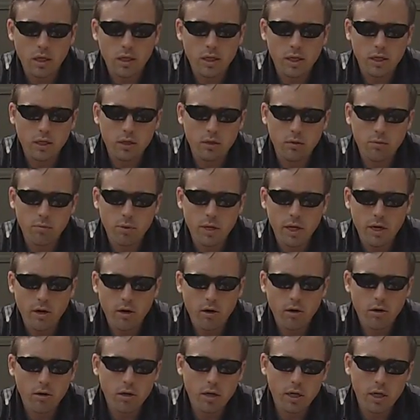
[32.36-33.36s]
he could
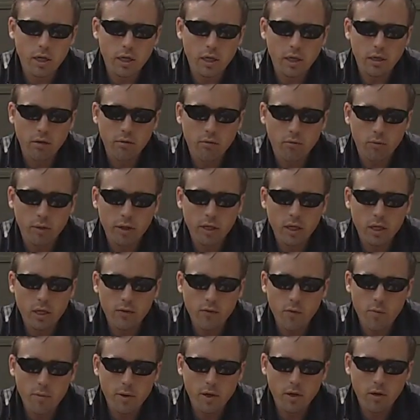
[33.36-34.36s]
pair a ringing
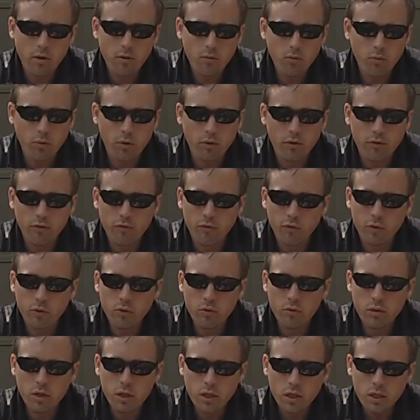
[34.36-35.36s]
of a bell with
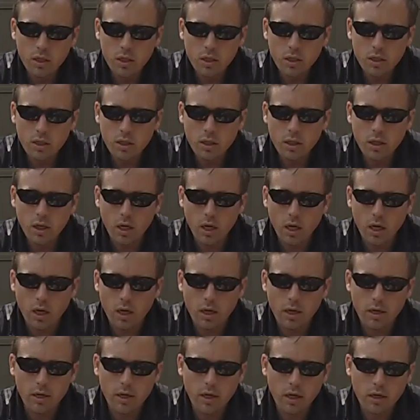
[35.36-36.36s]
food,
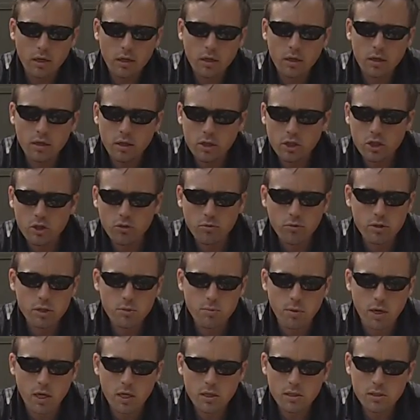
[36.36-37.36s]
an unconditioned
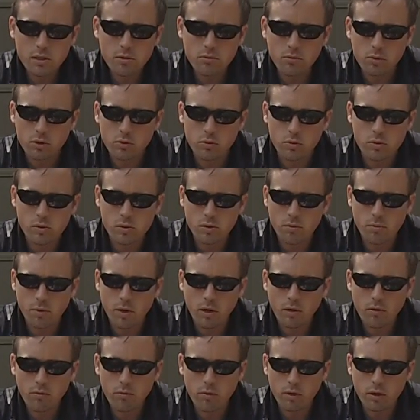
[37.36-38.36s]
response, which was the
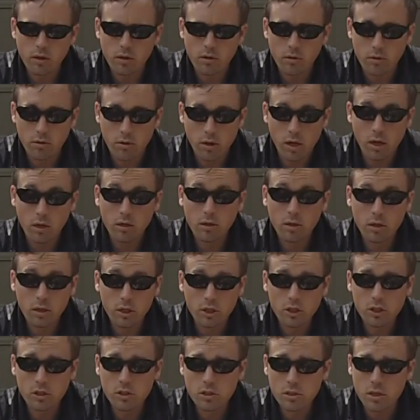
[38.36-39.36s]
bell ring, or
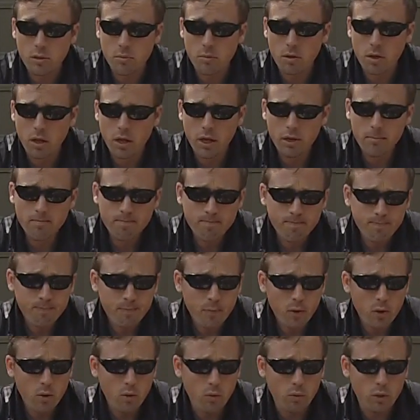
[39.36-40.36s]
unconditioned stimuli,
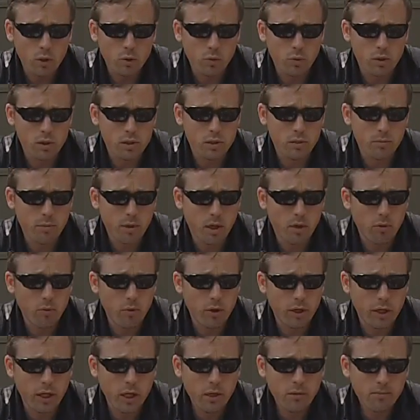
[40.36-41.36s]
which was the bell
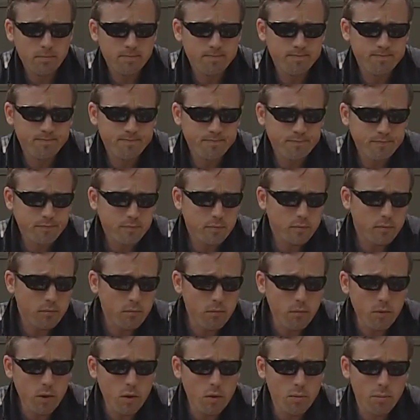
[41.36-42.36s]
ringing,
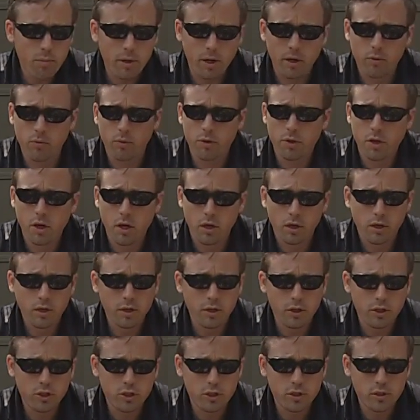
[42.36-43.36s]
paired with the
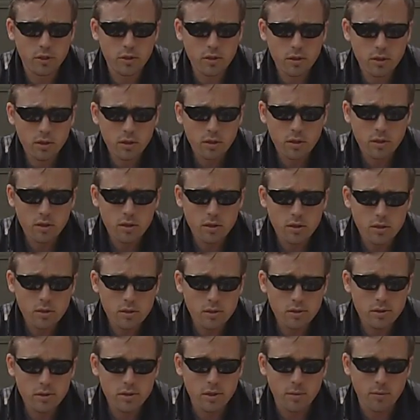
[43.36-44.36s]
unconditioned
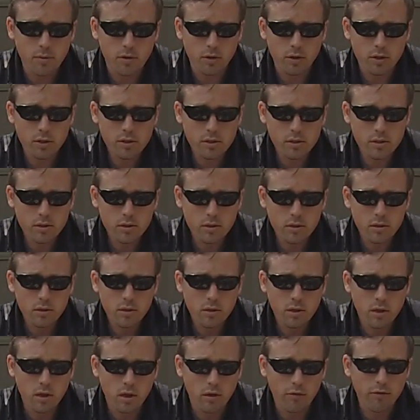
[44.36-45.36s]
stimulus
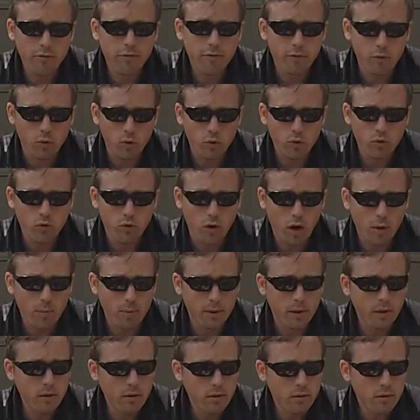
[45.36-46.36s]
of food
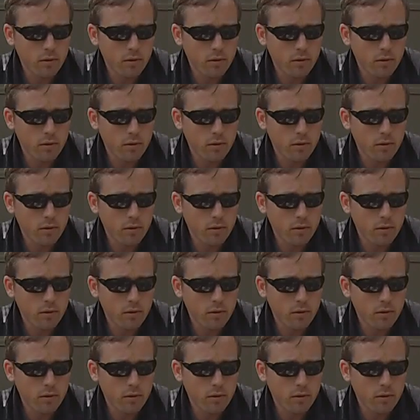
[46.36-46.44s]
dropping.